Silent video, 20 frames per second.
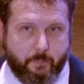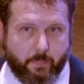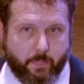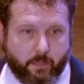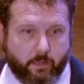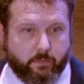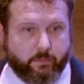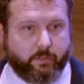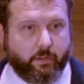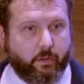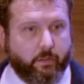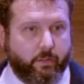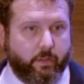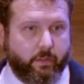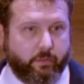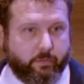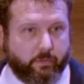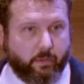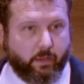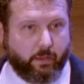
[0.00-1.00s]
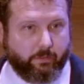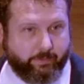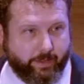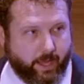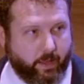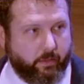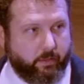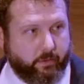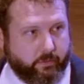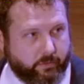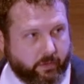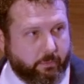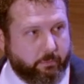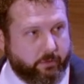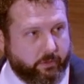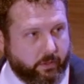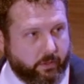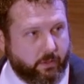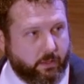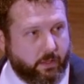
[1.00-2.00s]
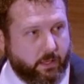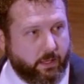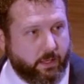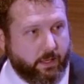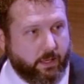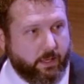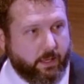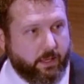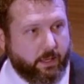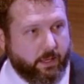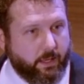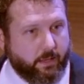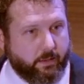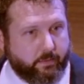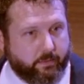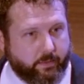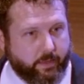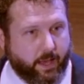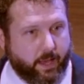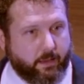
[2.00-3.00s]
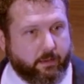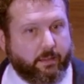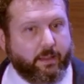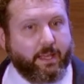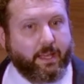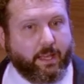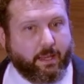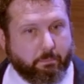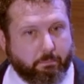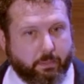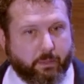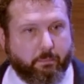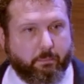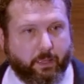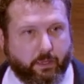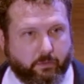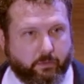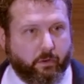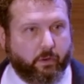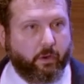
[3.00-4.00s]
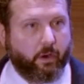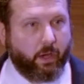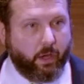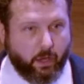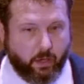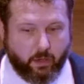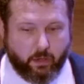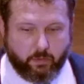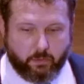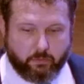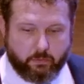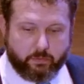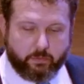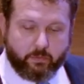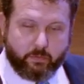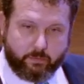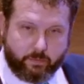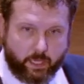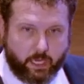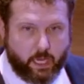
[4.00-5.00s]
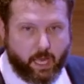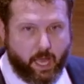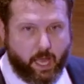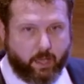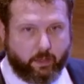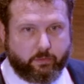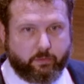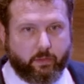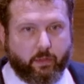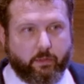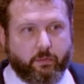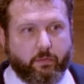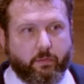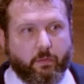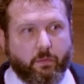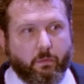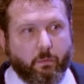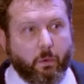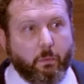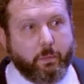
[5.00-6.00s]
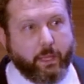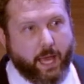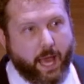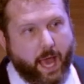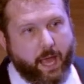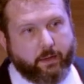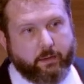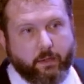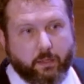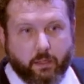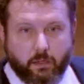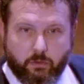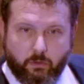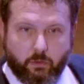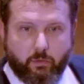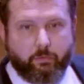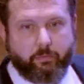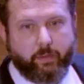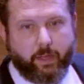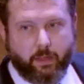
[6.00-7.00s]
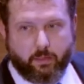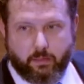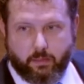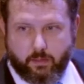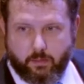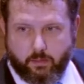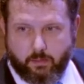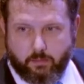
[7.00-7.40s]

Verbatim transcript: consider this a valid assumption, is that the implementer of data access will be acting in good faith.